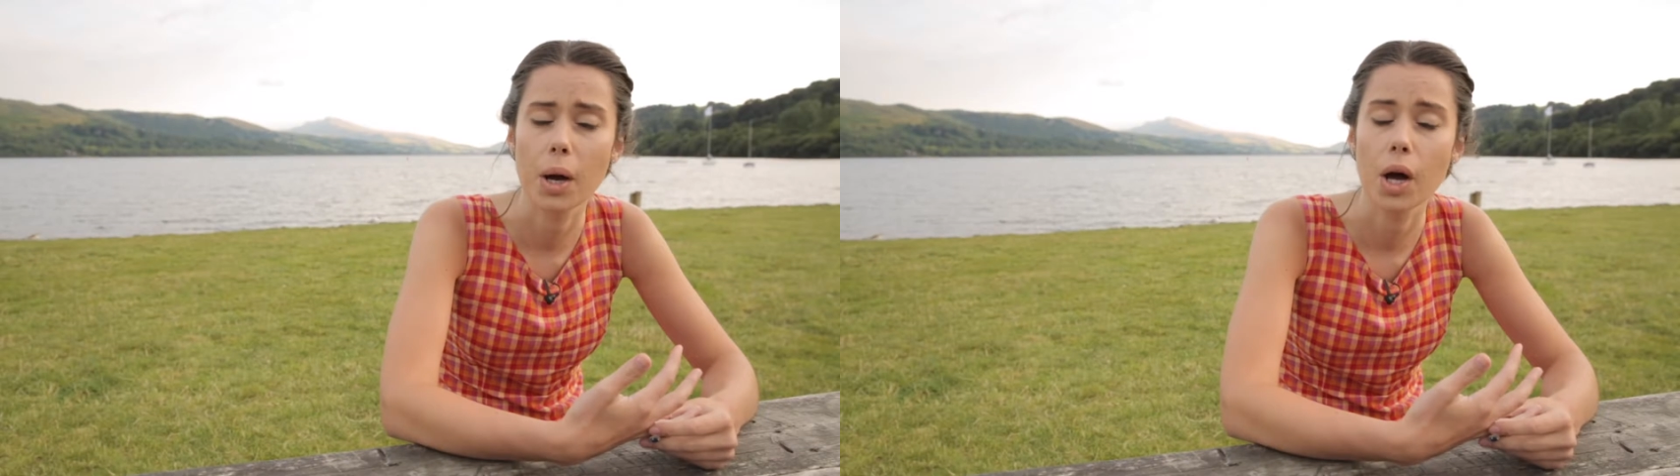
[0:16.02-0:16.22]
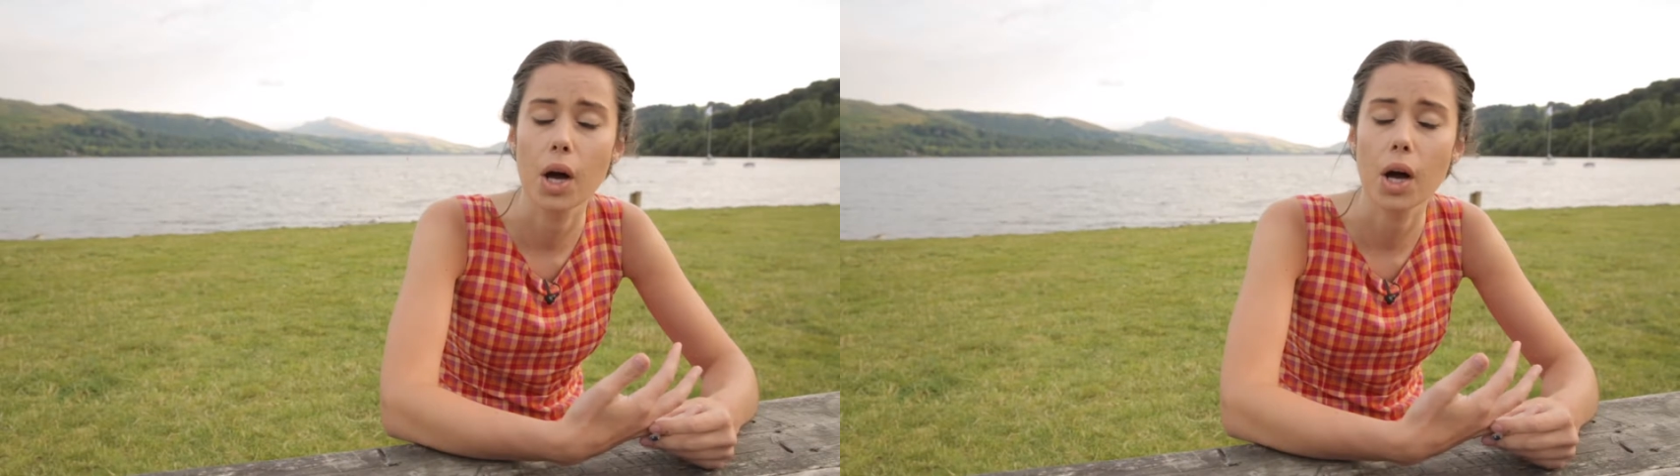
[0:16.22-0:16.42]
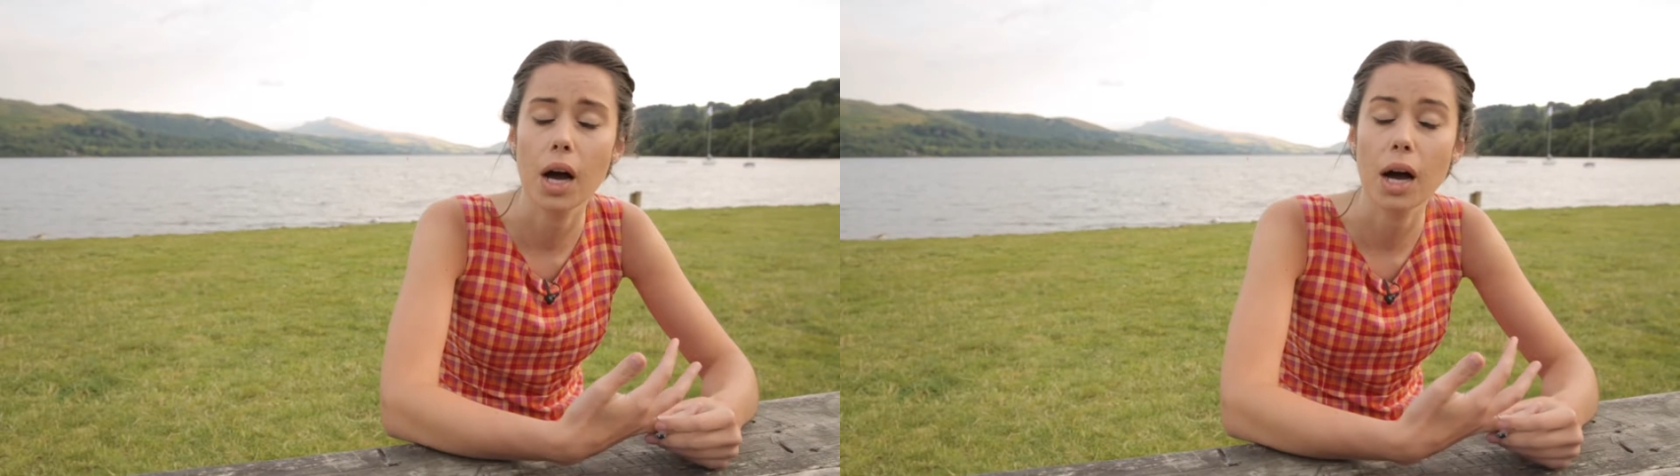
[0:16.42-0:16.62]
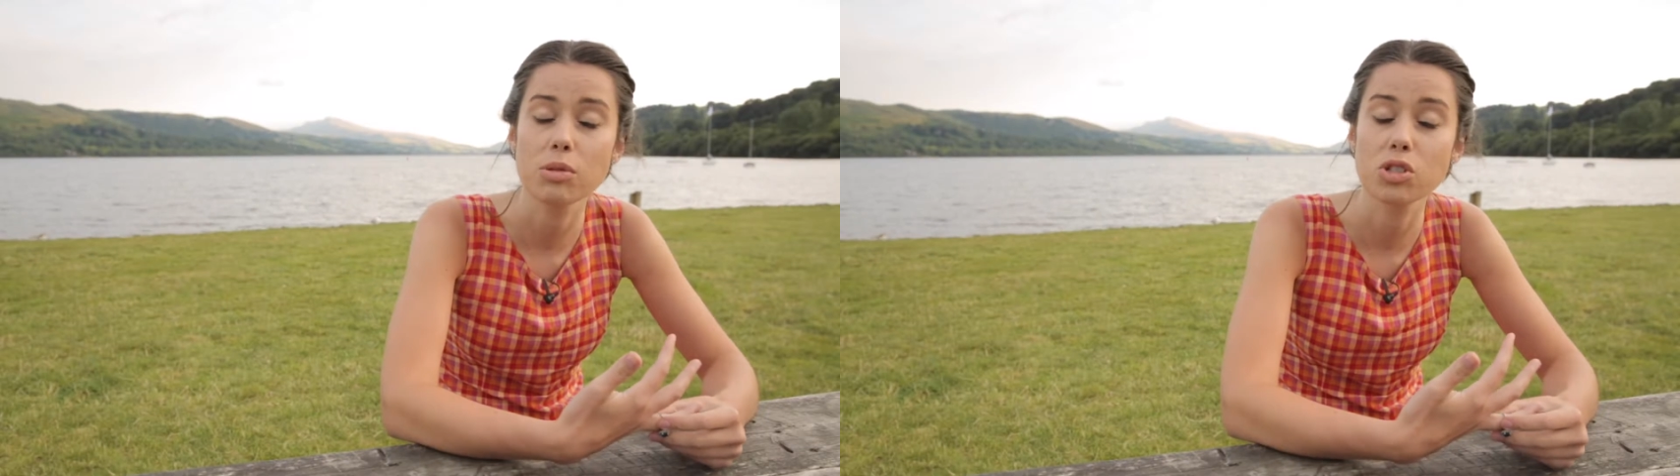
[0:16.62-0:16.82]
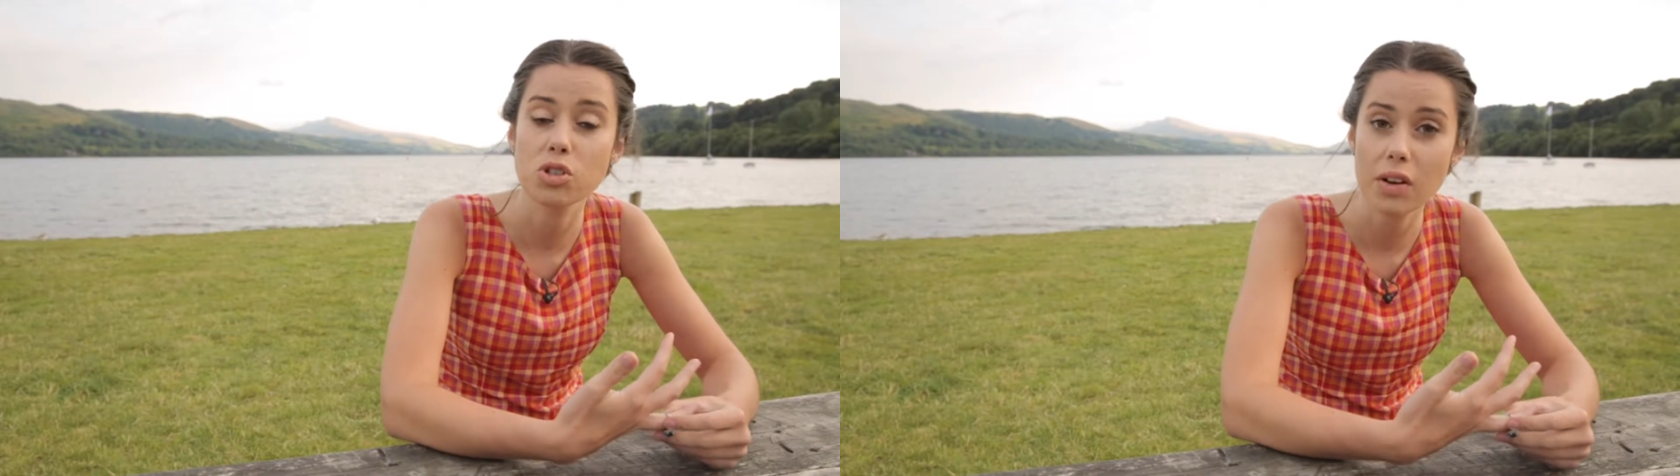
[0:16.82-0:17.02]
But I
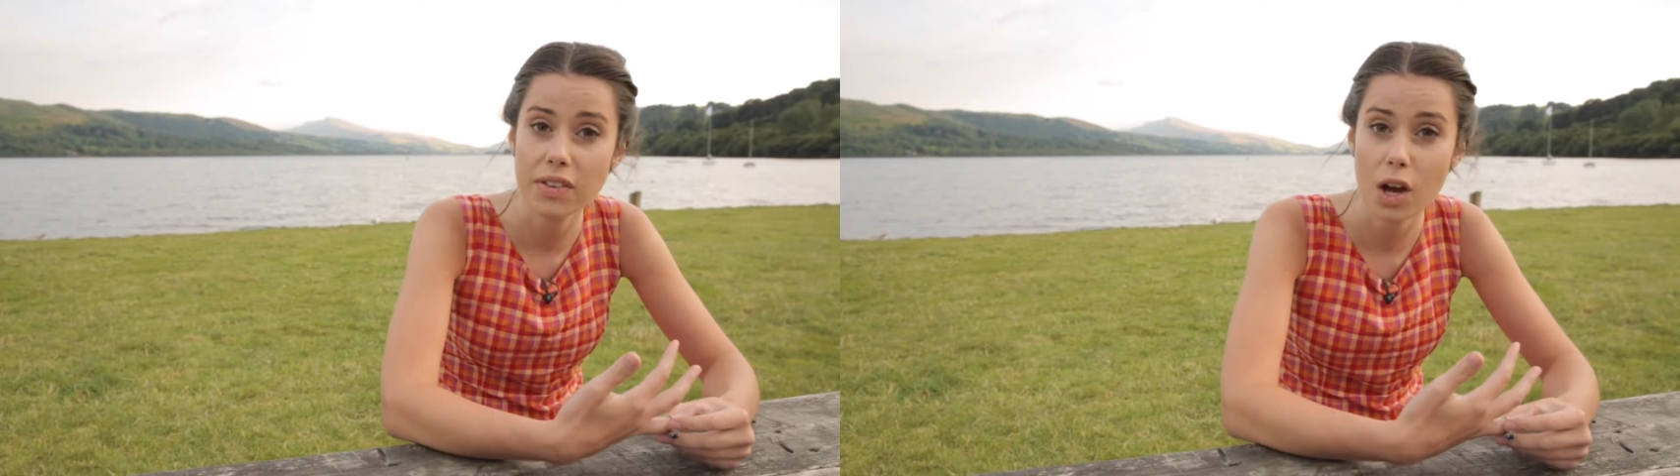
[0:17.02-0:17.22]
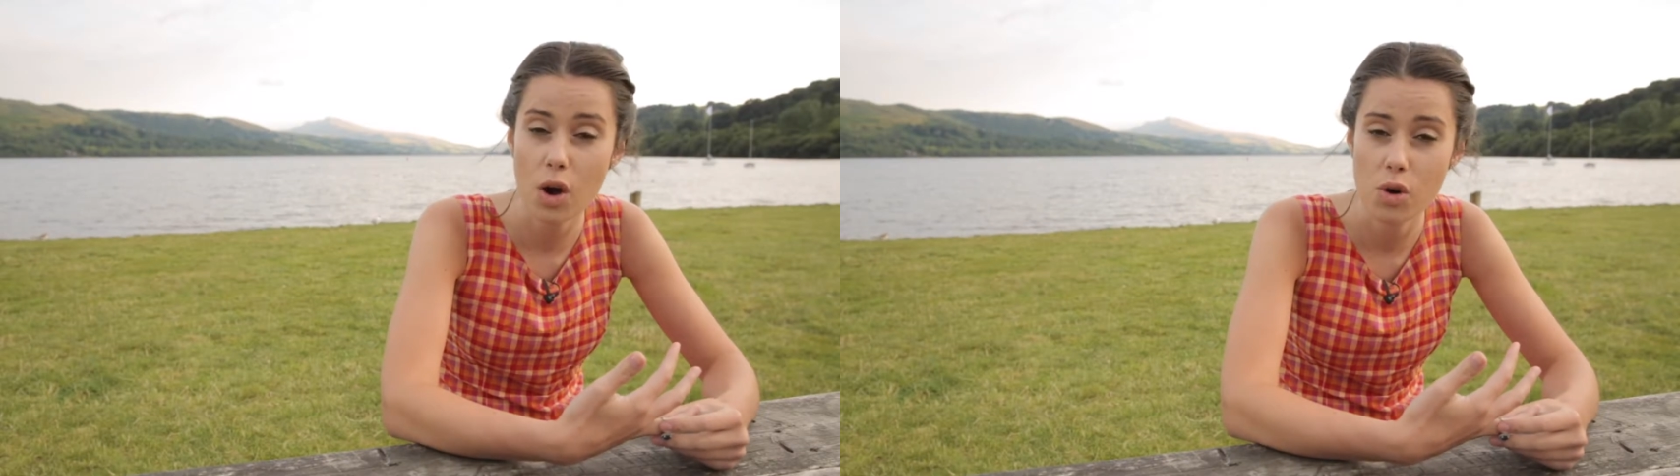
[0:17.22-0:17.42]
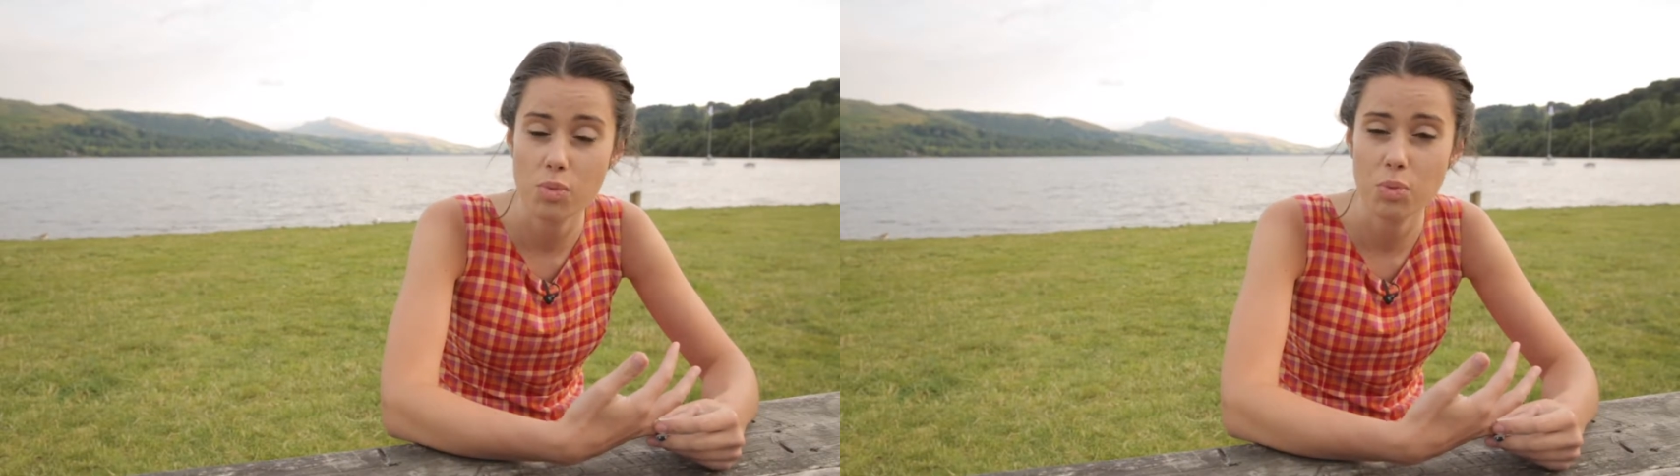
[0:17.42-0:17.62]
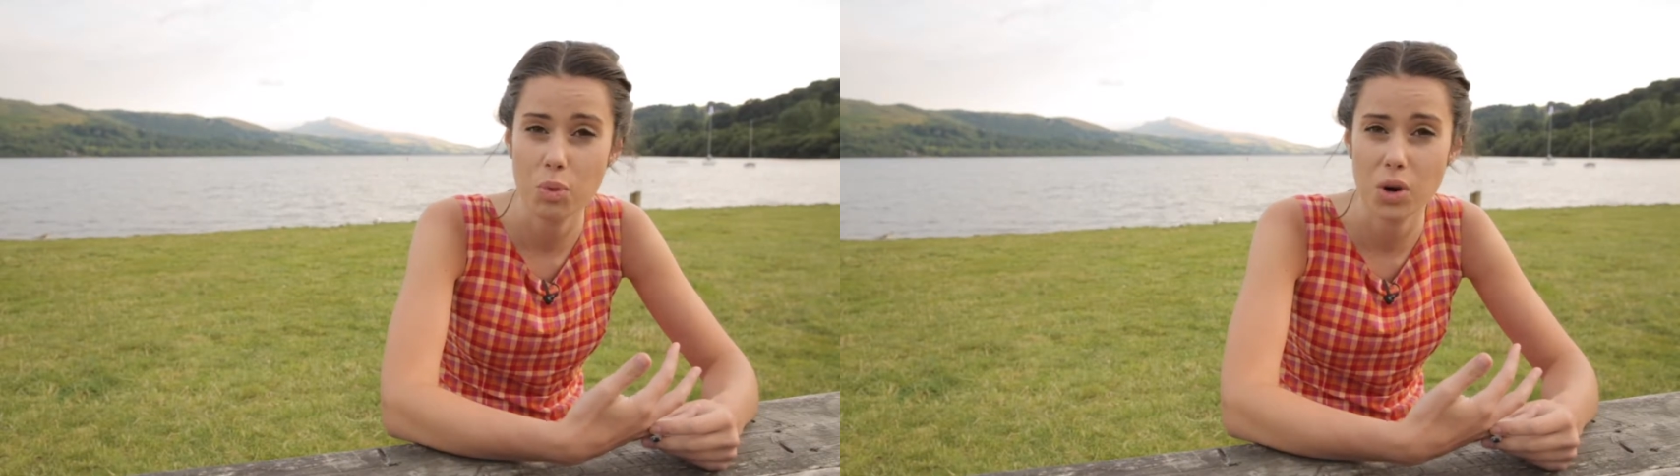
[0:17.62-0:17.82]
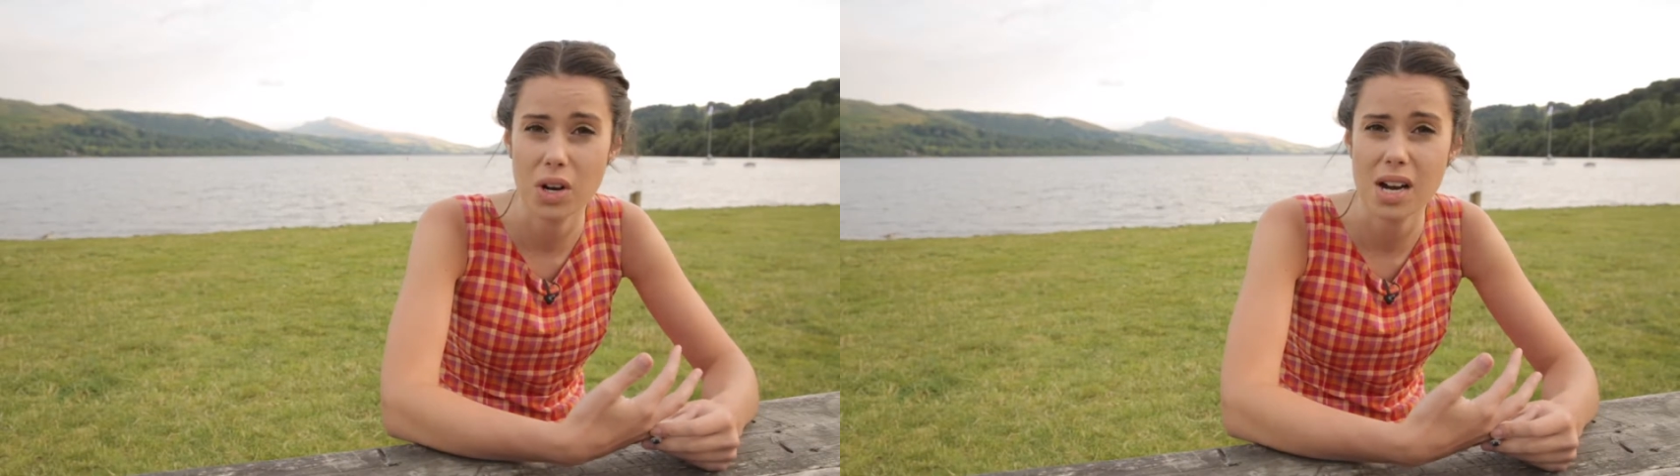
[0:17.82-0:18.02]
was driving home
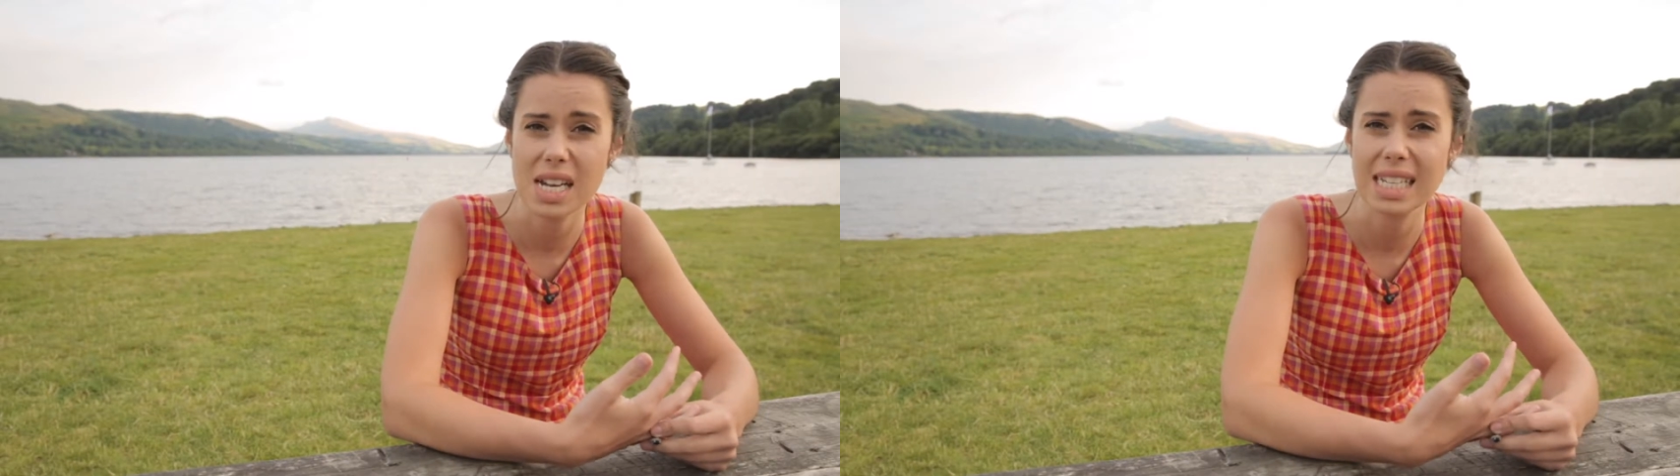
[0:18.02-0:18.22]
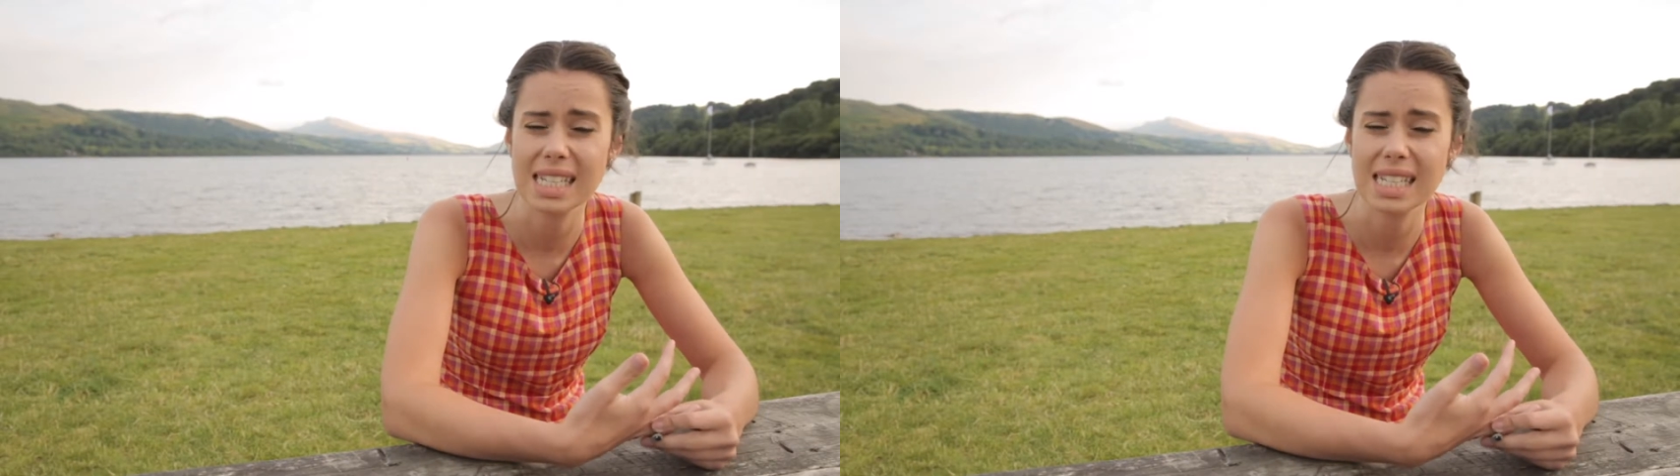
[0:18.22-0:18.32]
one night.